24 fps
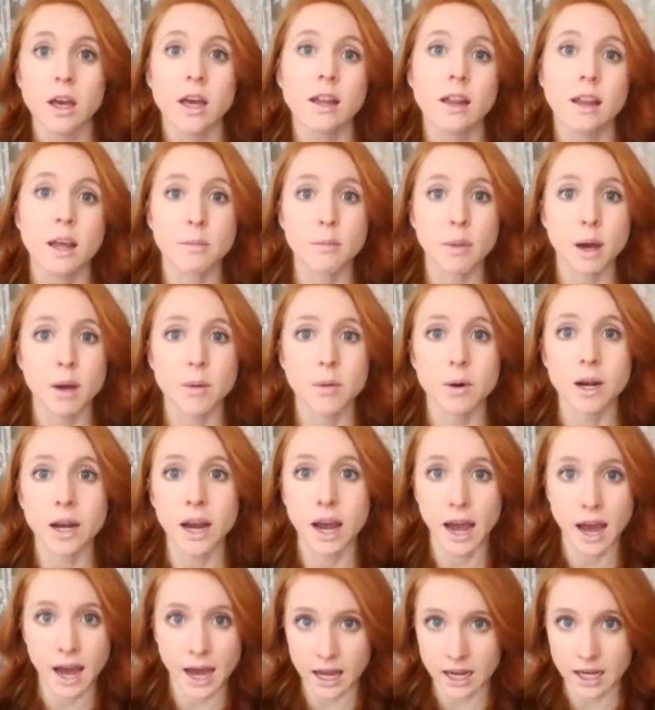they might want
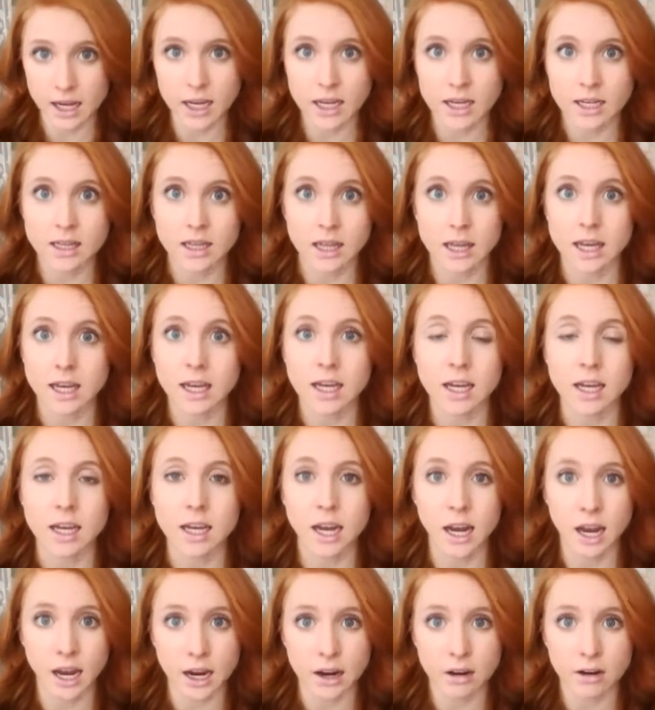to add in like
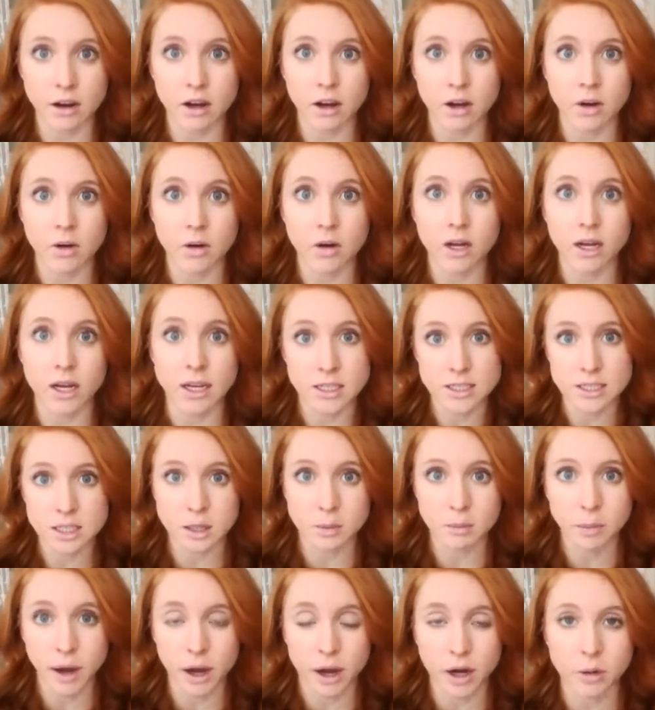an arrow into
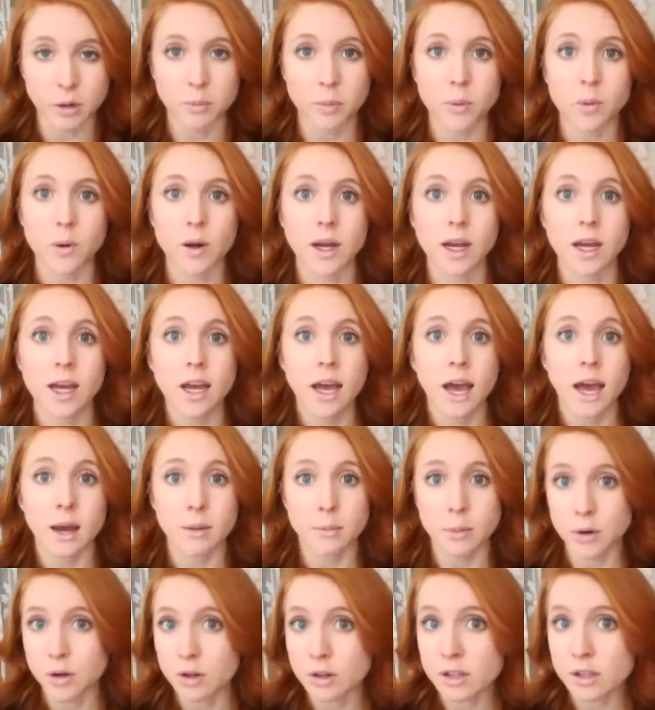the PowerPoint
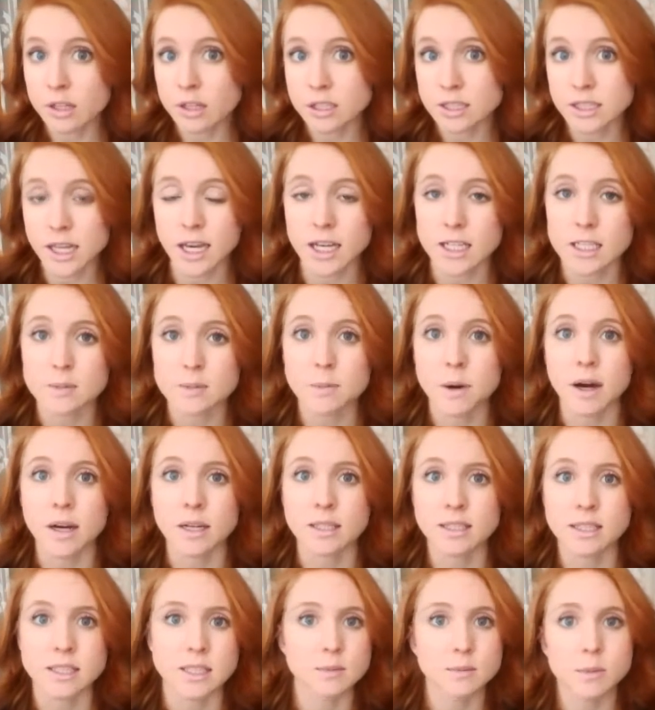and put a little text
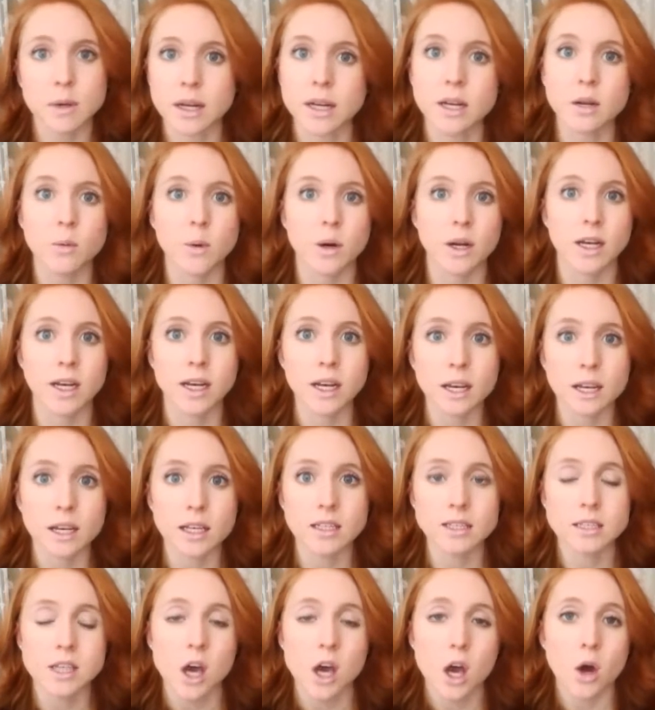box explaining what it
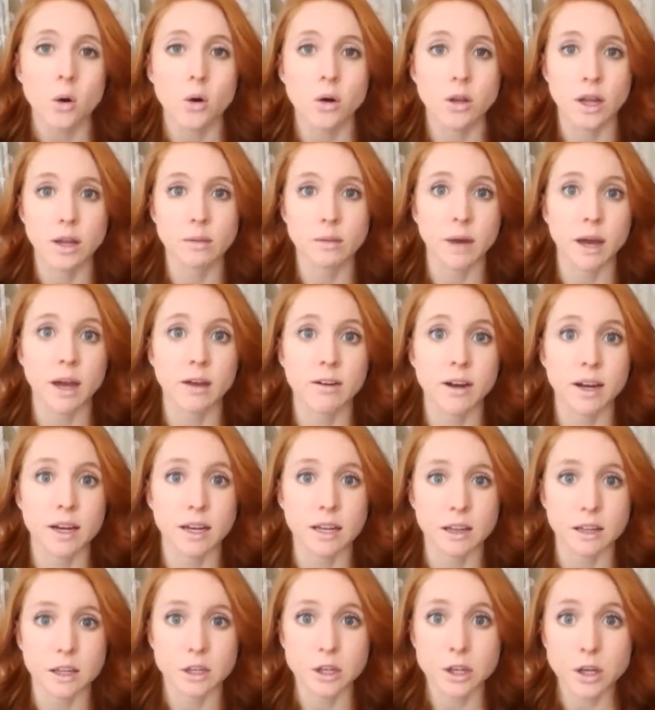is, or they might write
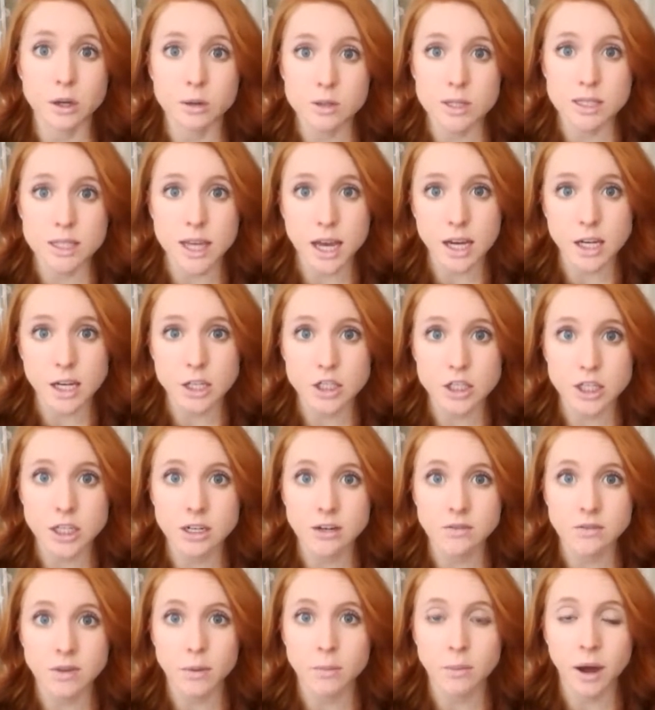in the notes section
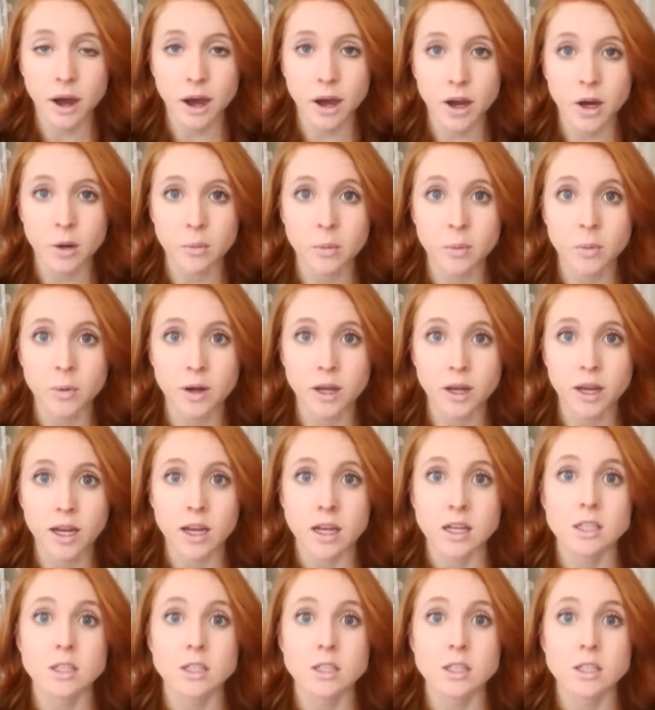of the PowerPoint.